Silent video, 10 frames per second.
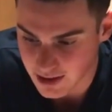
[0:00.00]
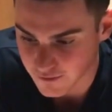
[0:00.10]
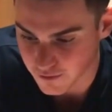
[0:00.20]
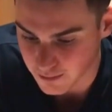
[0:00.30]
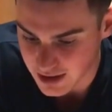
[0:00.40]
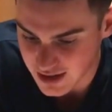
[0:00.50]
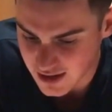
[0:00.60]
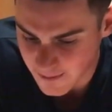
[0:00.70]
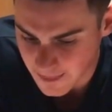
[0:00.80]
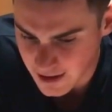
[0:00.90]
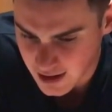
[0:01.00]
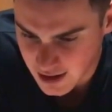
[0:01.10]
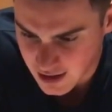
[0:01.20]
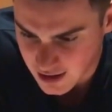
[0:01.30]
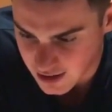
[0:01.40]
And for me,
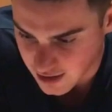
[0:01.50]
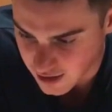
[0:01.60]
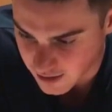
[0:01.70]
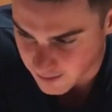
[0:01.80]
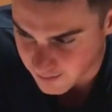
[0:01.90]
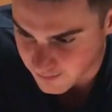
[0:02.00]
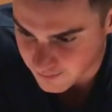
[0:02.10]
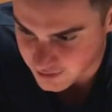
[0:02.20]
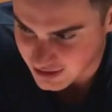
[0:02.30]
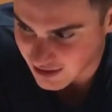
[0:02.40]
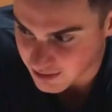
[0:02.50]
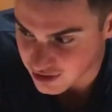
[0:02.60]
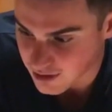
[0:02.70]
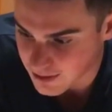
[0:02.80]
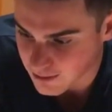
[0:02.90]
since I've been
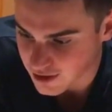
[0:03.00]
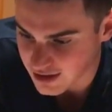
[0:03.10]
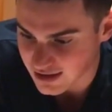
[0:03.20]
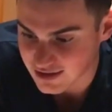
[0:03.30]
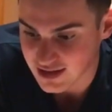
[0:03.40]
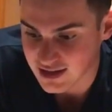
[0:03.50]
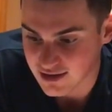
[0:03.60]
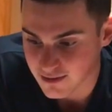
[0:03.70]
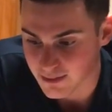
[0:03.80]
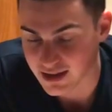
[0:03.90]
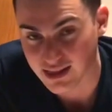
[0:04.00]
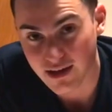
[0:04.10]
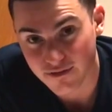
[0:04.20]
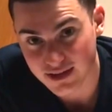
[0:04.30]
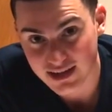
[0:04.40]
jumping more, like I said, my
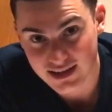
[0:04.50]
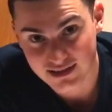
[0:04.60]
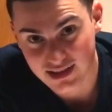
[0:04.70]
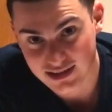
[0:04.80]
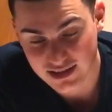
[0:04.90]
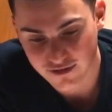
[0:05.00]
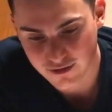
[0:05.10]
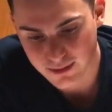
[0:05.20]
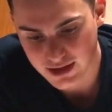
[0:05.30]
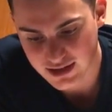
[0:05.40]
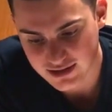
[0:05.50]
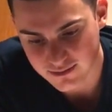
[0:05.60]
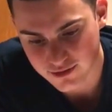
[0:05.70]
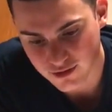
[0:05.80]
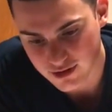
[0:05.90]
left knee has definitely been getting
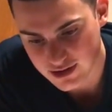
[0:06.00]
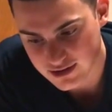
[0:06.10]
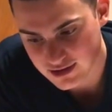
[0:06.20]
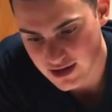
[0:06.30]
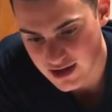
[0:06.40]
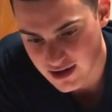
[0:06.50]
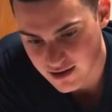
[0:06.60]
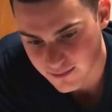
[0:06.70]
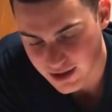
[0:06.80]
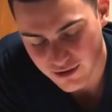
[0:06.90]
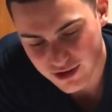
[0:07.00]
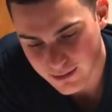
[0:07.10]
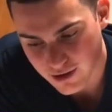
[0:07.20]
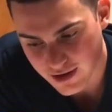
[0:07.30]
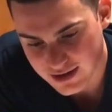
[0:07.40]
some soreness. Not really
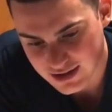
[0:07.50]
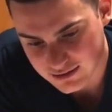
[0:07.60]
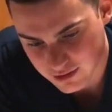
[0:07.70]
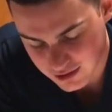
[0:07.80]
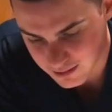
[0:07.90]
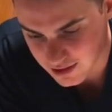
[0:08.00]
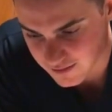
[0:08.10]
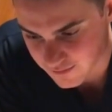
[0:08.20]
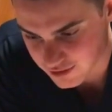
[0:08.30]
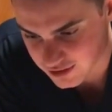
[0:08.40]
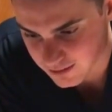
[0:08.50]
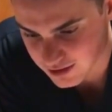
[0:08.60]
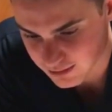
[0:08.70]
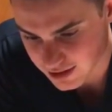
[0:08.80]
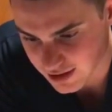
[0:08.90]
my right knee as much, but for some
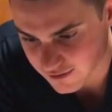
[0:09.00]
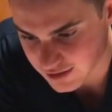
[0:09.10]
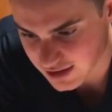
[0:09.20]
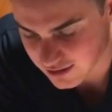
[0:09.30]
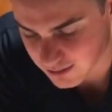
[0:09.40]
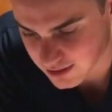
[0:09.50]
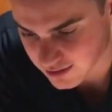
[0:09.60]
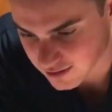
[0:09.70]
reason my left knee has been.